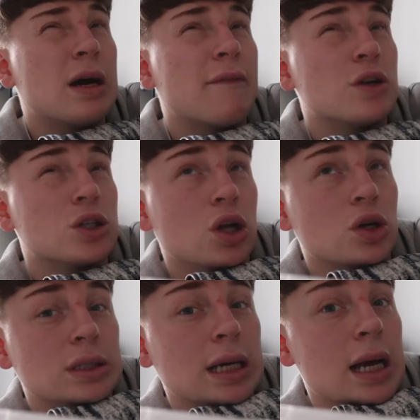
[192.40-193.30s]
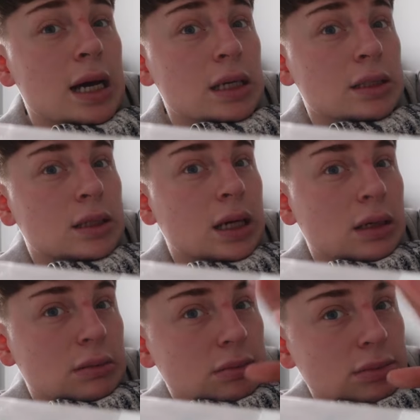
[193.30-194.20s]
out for as long as I can
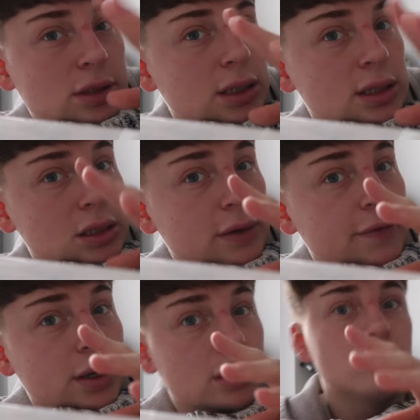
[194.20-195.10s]
to see the TV.